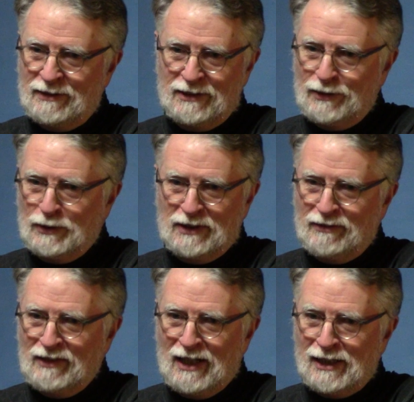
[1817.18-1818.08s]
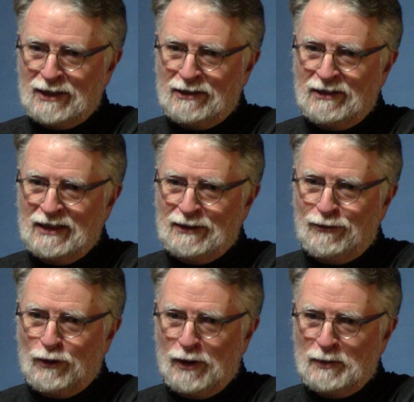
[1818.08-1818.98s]
She wouldn't have knocked. That's
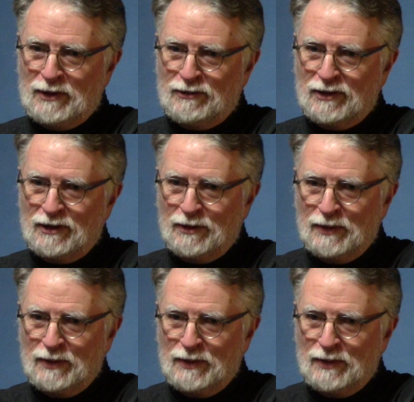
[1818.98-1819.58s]
formal for her.